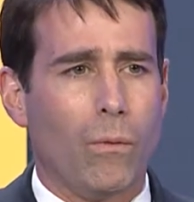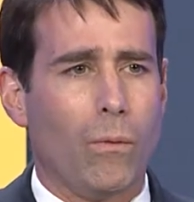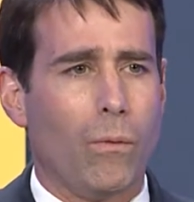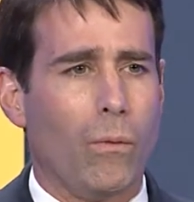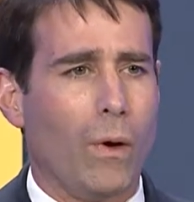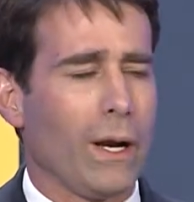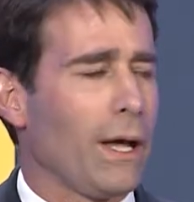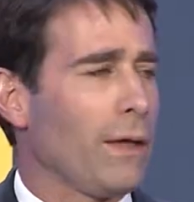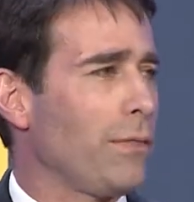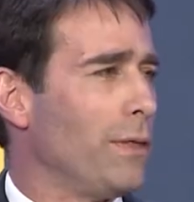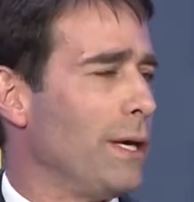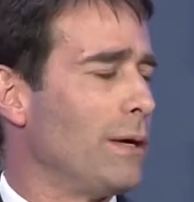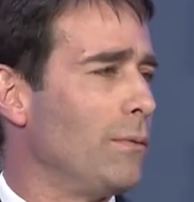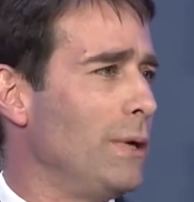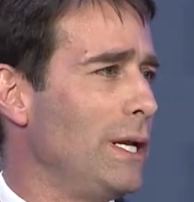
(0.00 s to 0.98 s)
what I
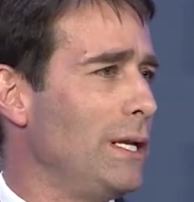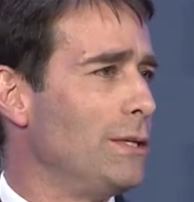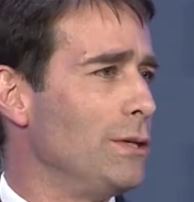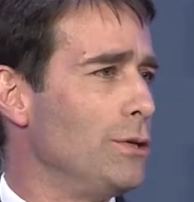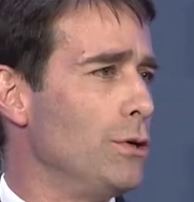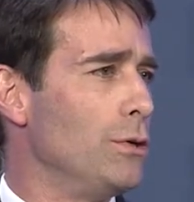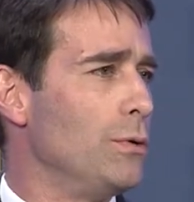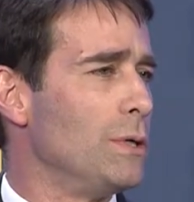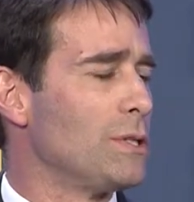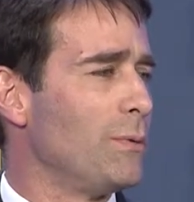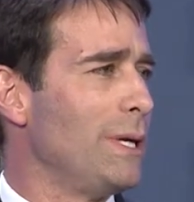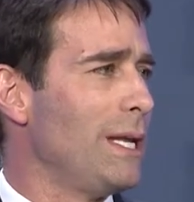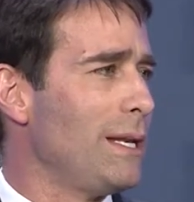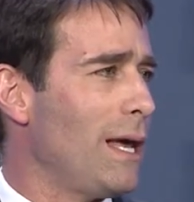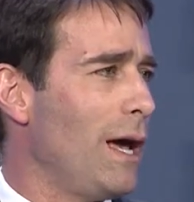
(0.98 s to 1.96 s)
think we need to do is
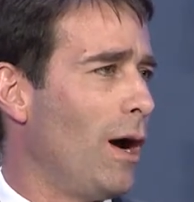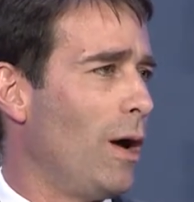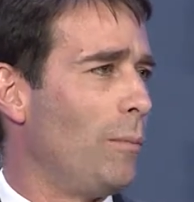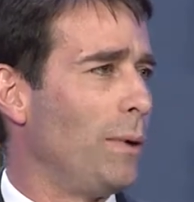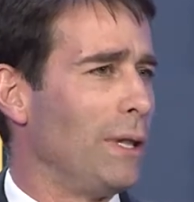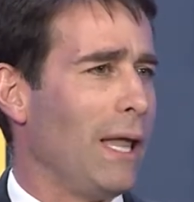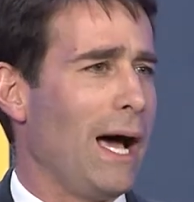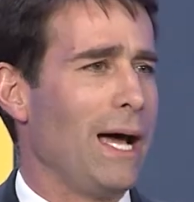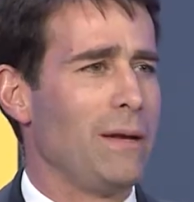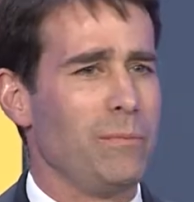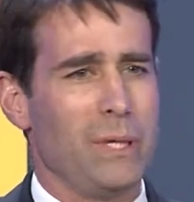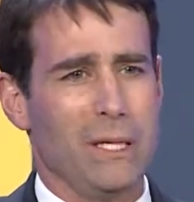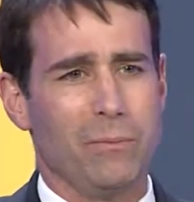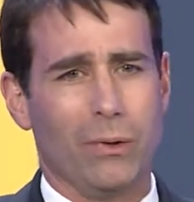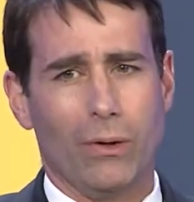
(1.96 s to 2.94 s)
we need to help align
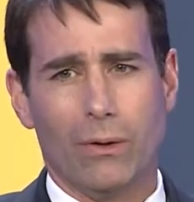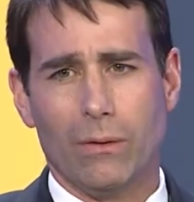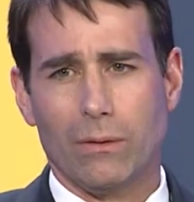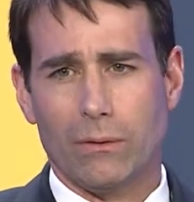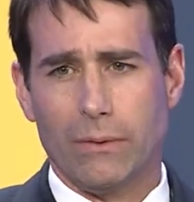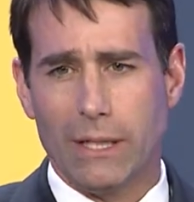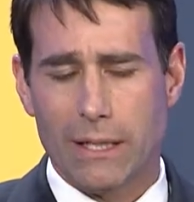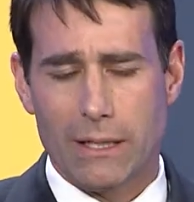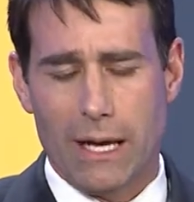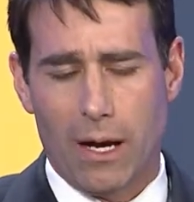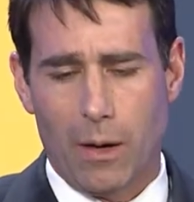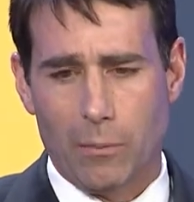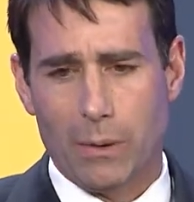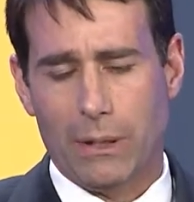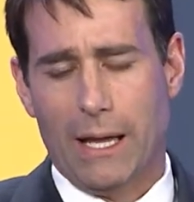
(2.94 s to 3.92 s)
people. We need to
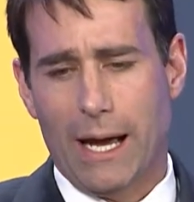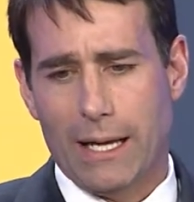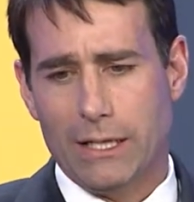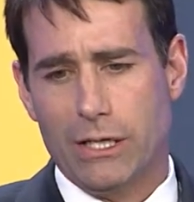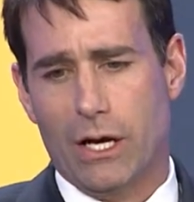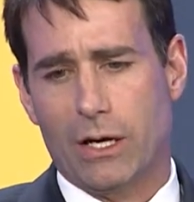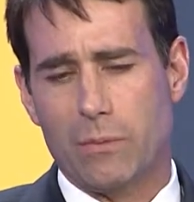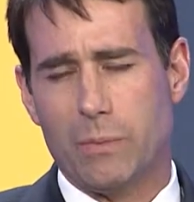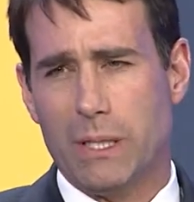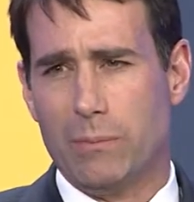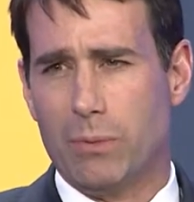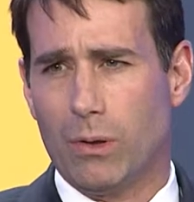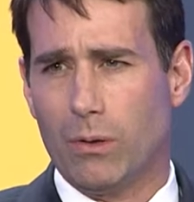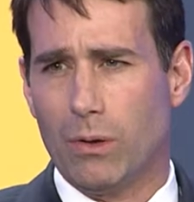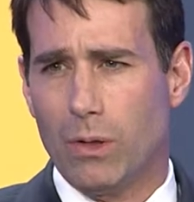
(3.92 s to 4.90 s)
help align young
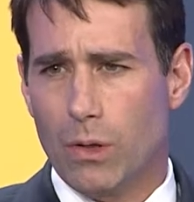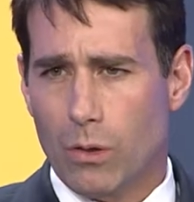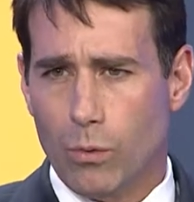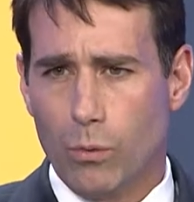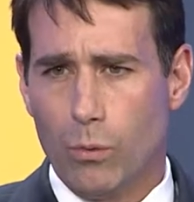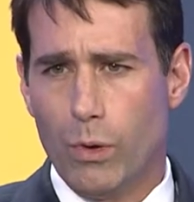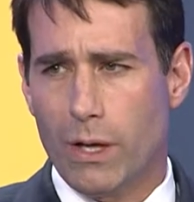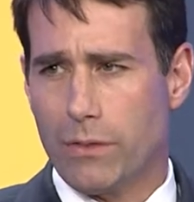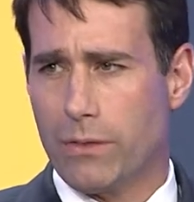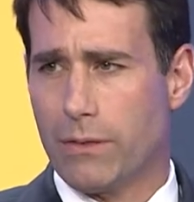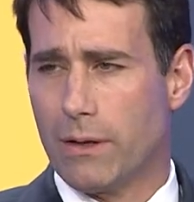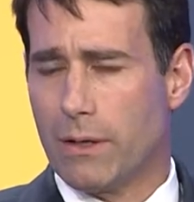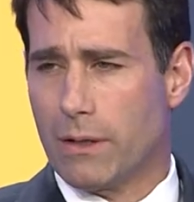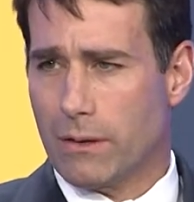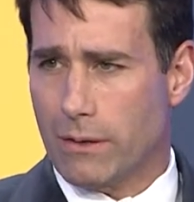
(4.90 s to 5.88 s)
people with
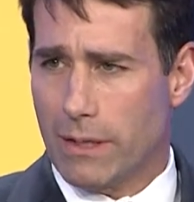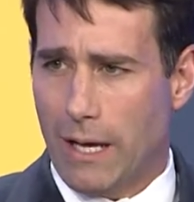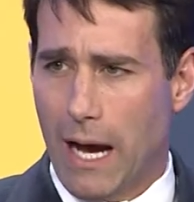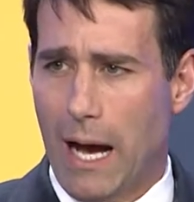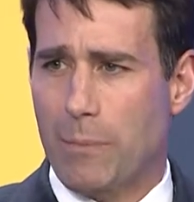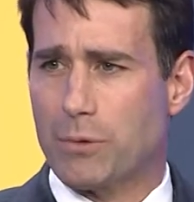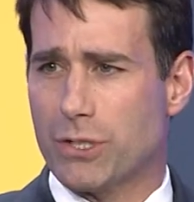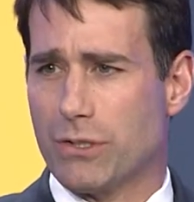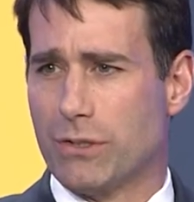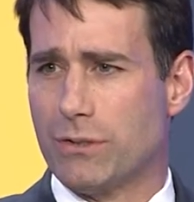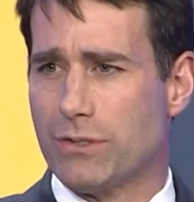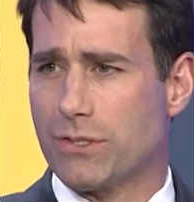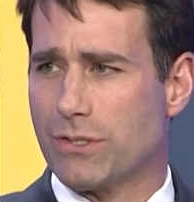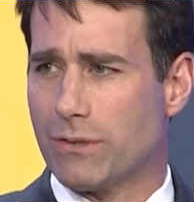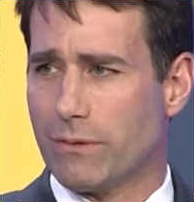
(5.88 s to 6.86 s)
the
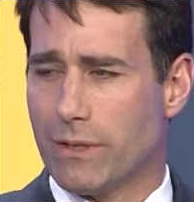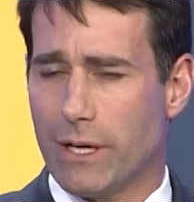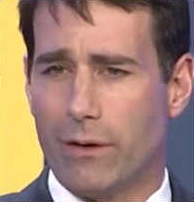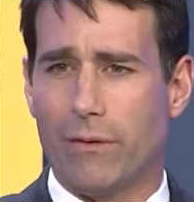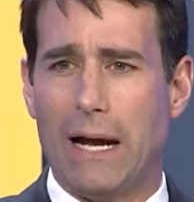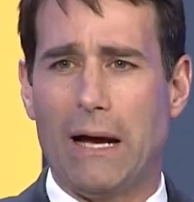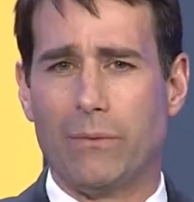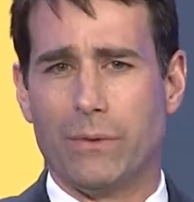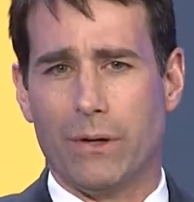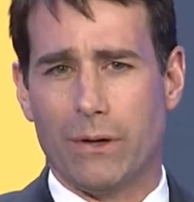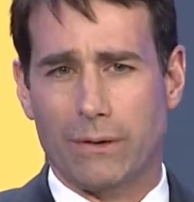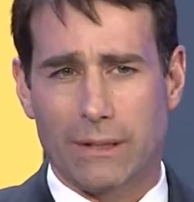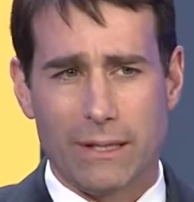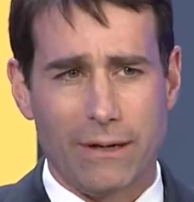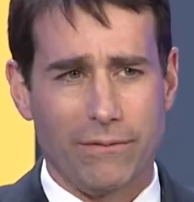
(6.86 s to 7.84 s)
options that are out
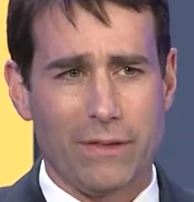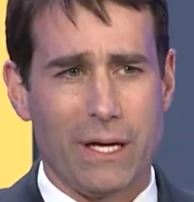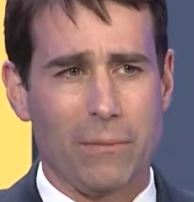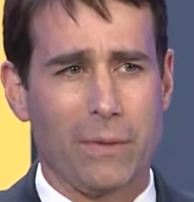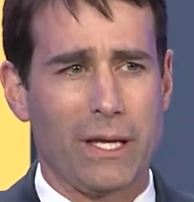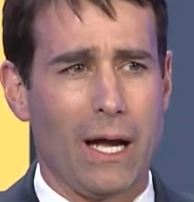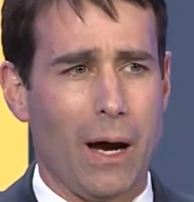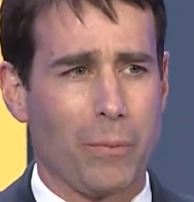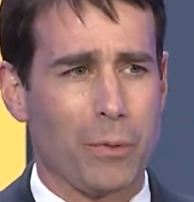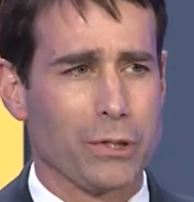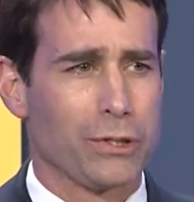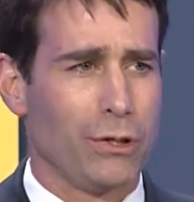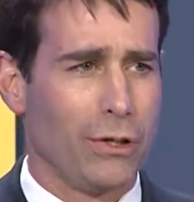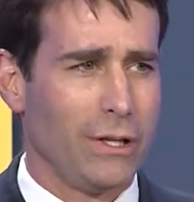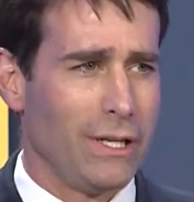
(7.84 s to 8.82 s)
there. Give them the
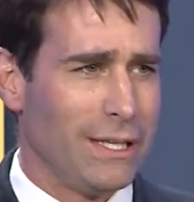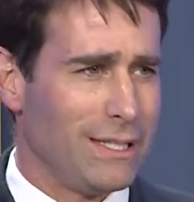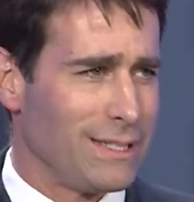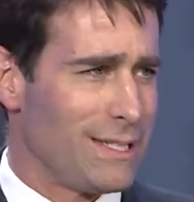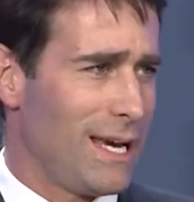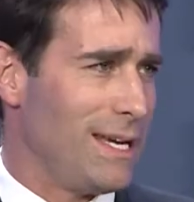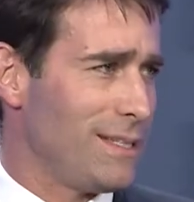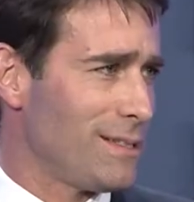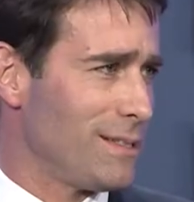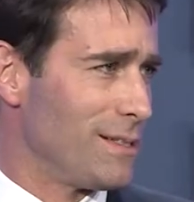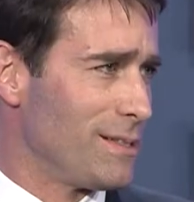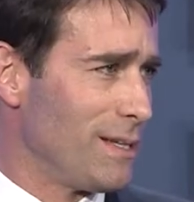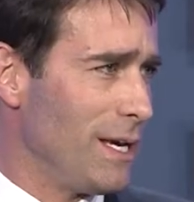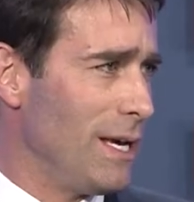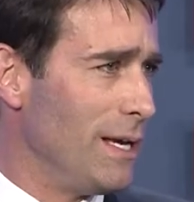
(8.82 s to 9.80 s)
opportunity to taste, to
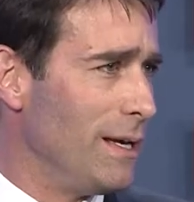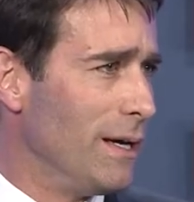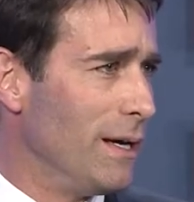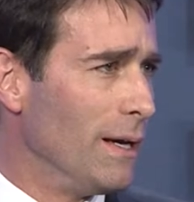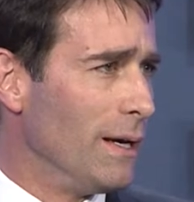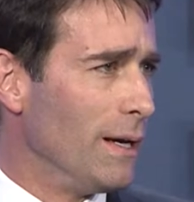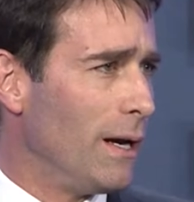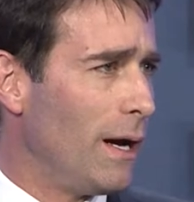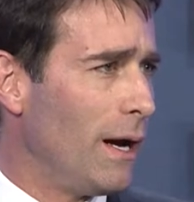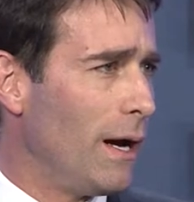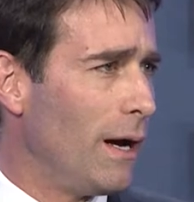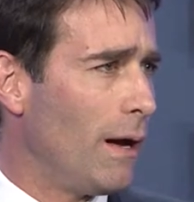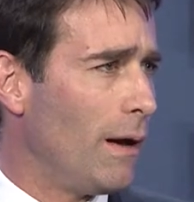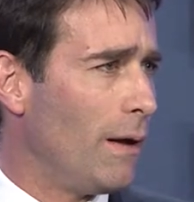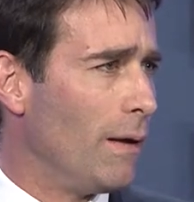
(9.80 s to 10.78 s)
see
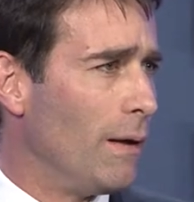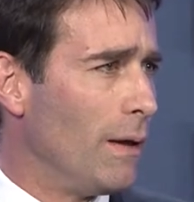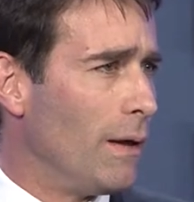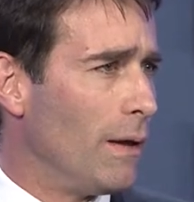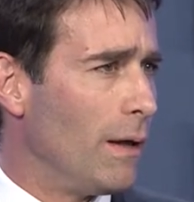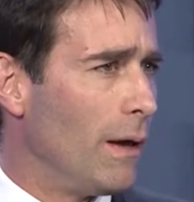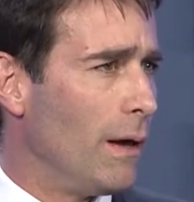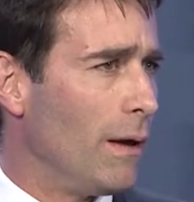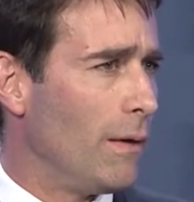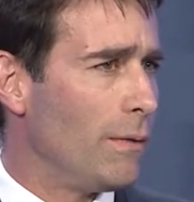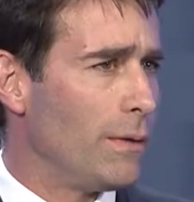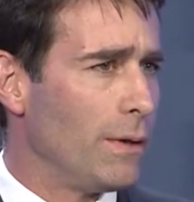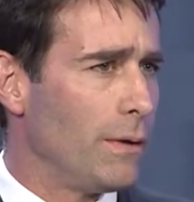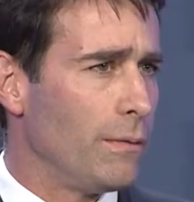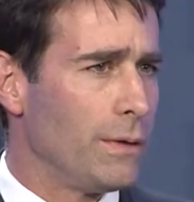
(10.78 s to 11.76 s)

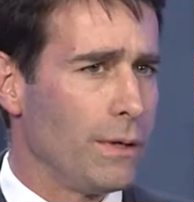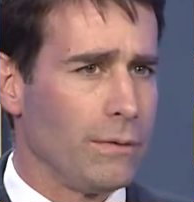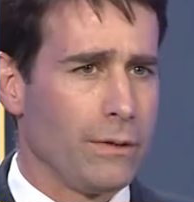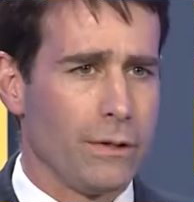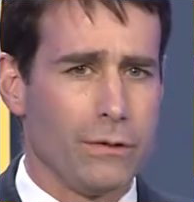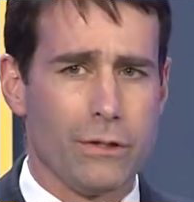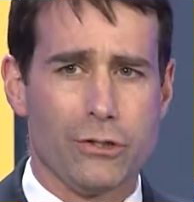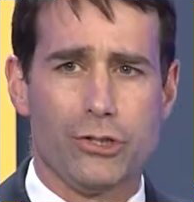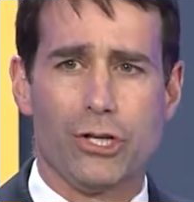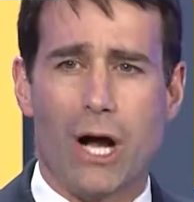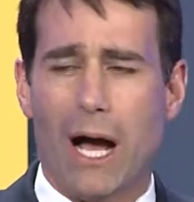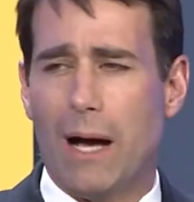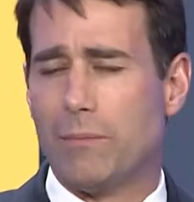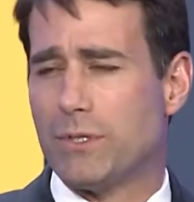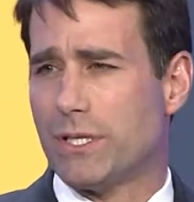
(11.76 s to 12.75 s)
the
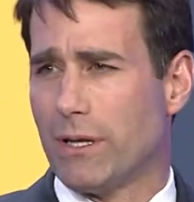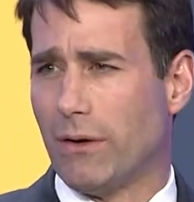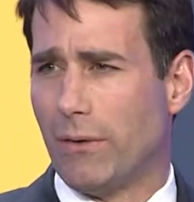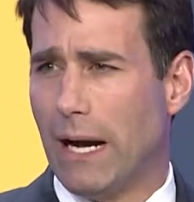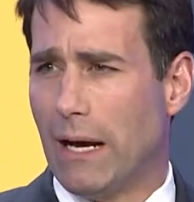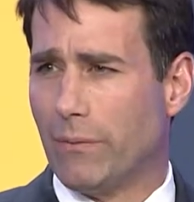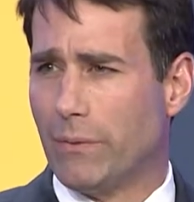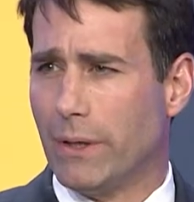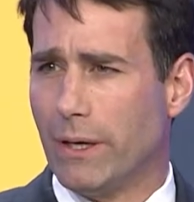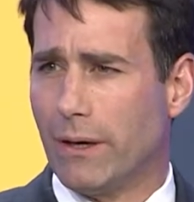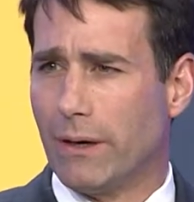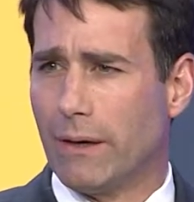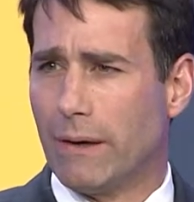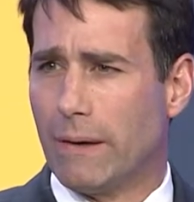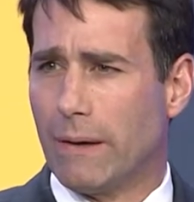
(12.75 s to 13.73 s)
jobs that are out there,